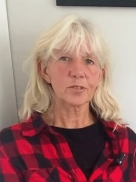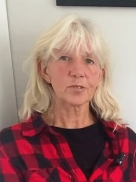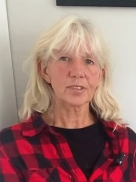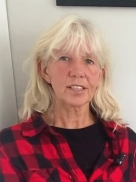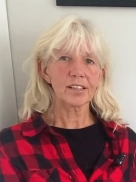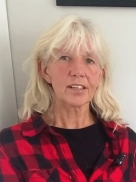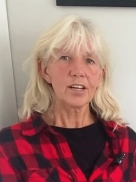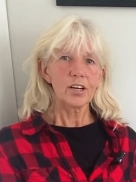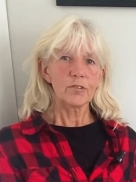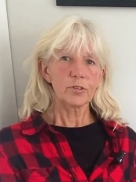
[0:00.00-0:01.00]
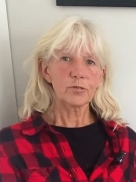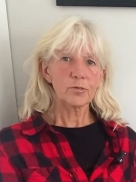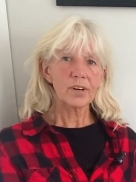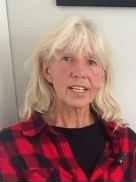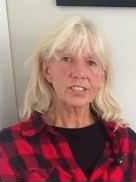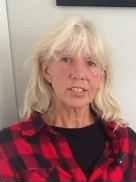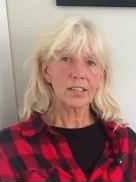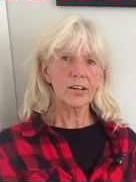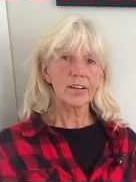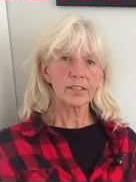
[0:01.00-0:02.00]
order for fresh
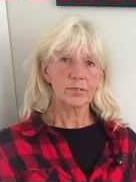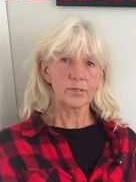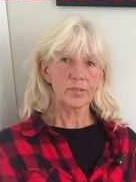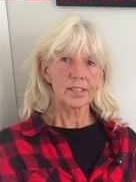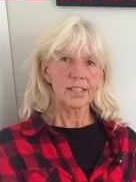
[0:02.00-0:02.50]
life